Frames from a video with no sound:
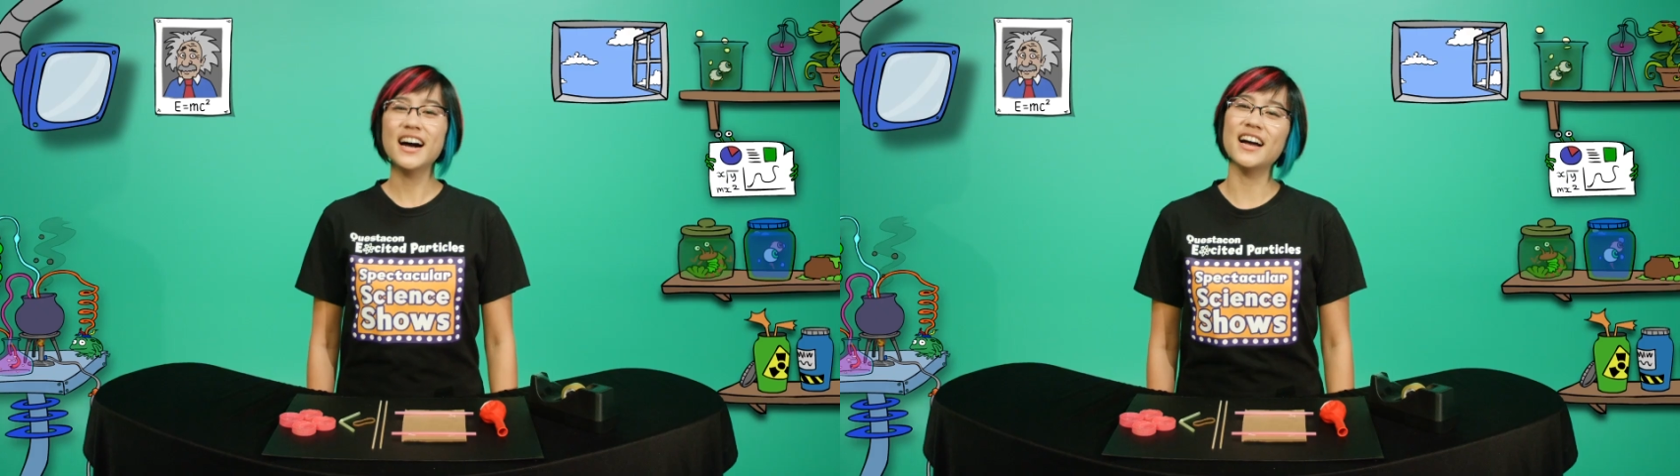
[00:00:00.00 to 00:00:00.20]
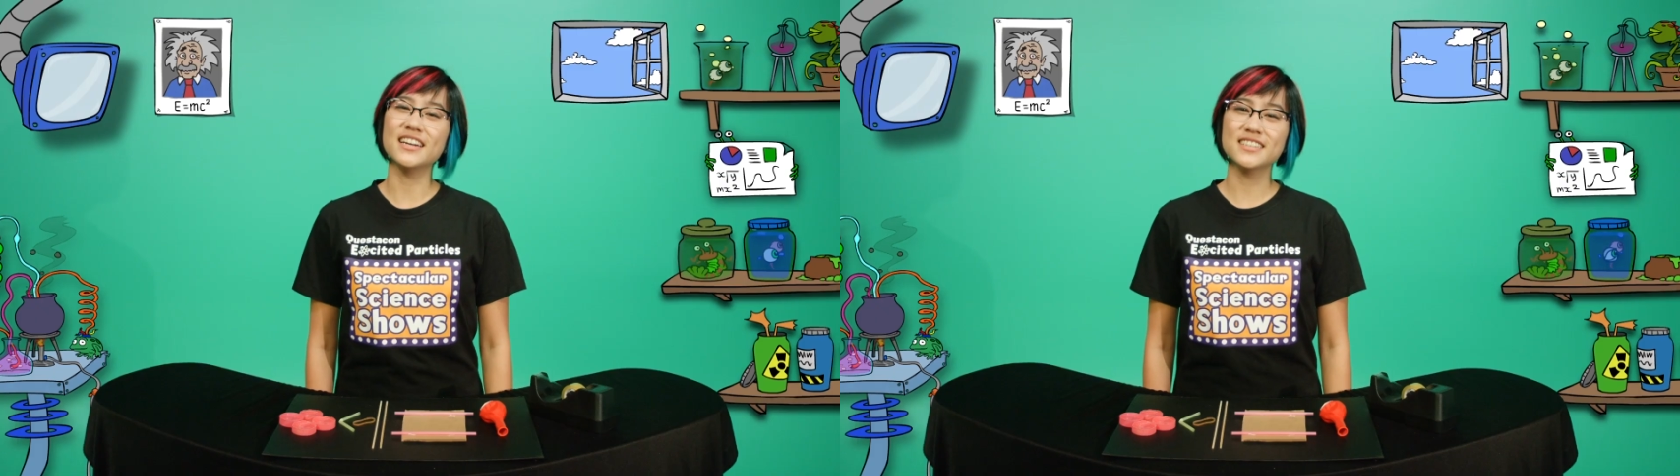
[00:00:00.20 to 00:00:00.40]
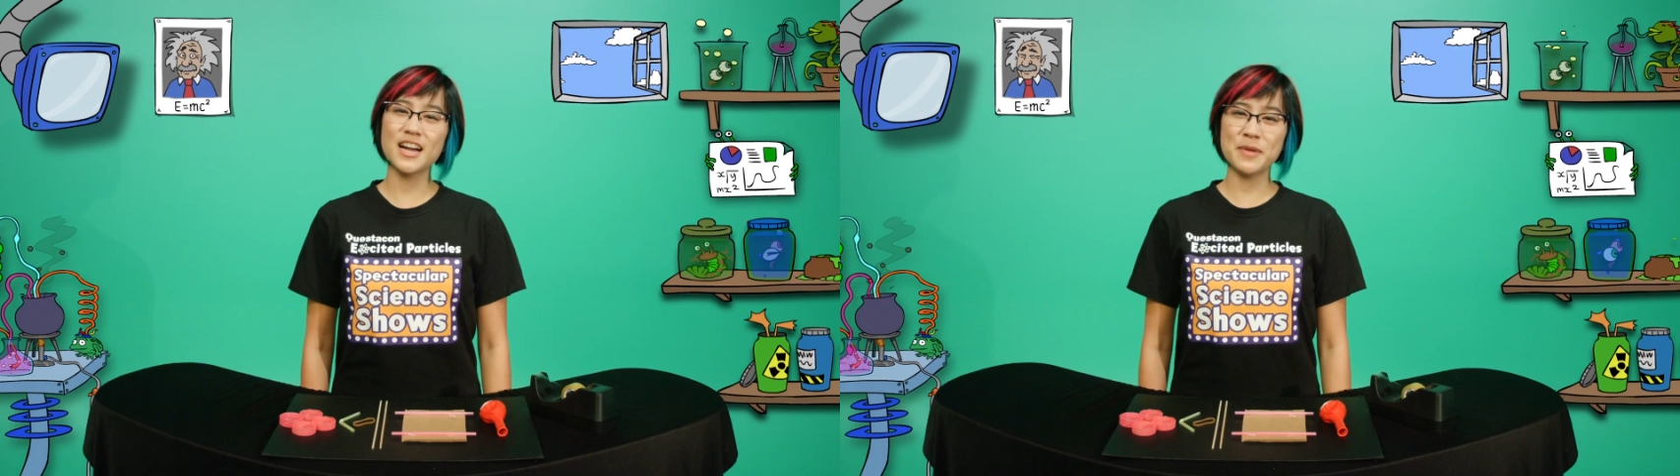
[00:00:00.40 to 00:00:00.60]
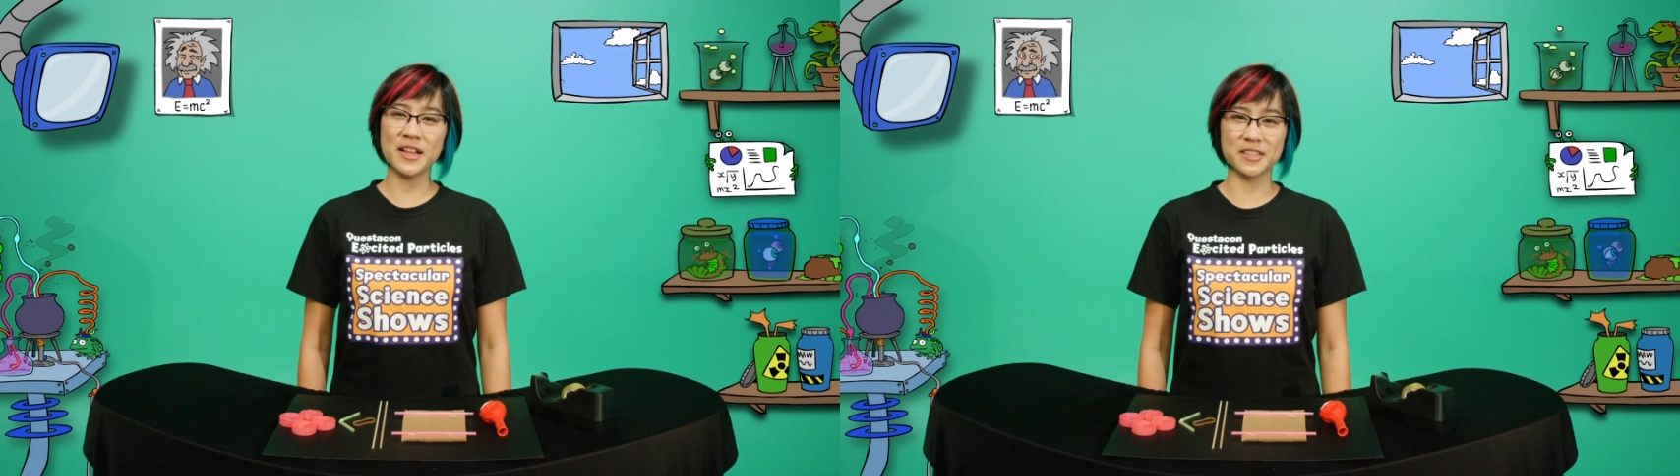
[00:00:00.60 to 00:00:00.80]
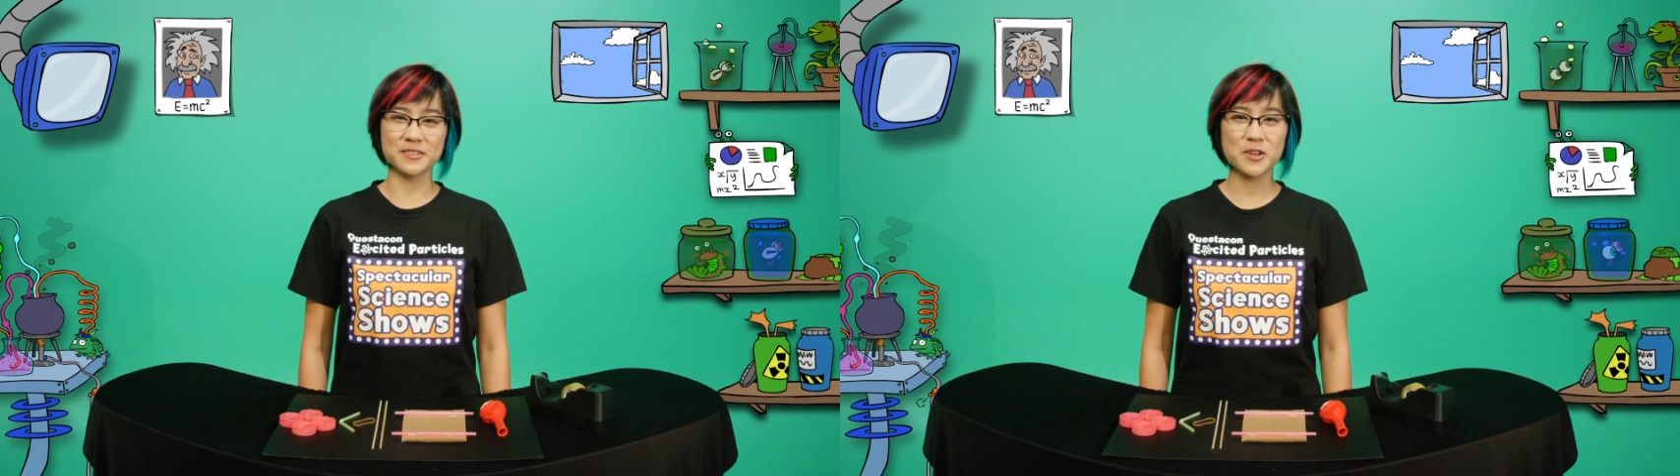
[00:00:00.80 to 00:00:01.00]
Hi, I'm
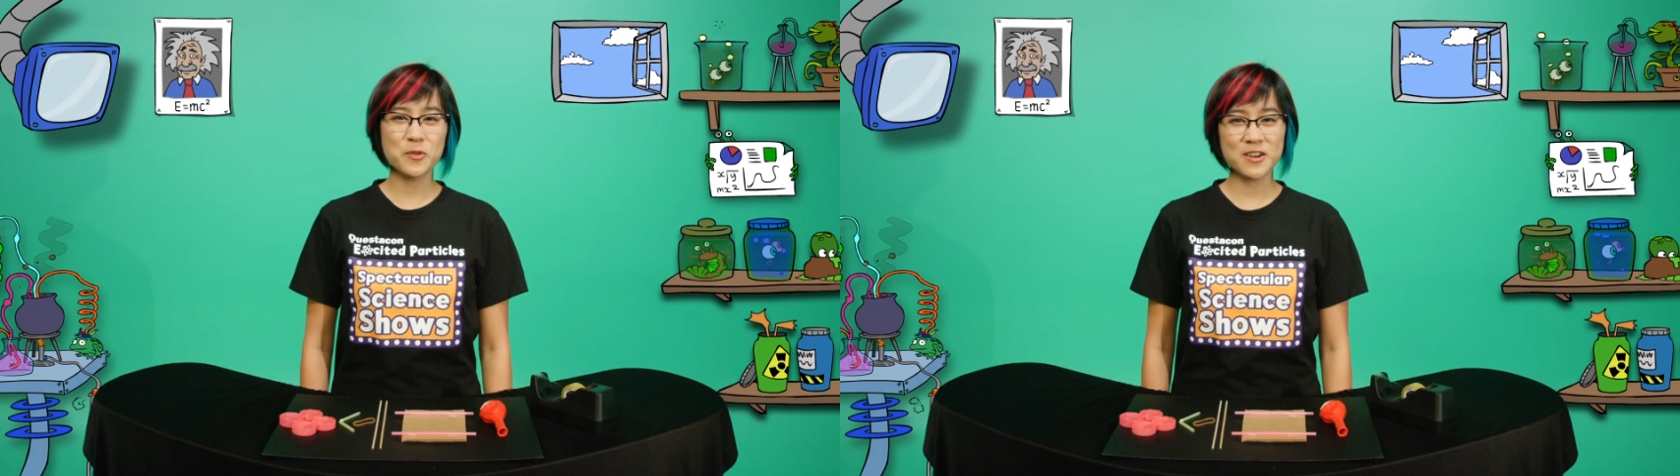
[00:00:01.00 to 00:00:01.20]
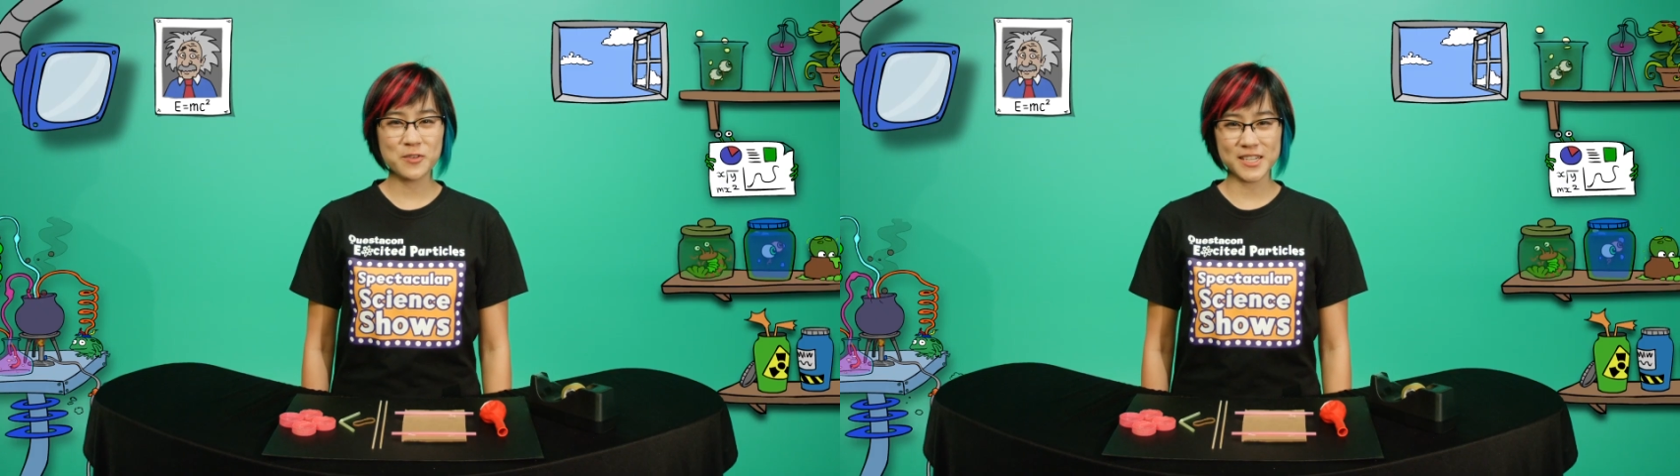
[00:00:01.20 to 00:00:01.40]
Helen, one of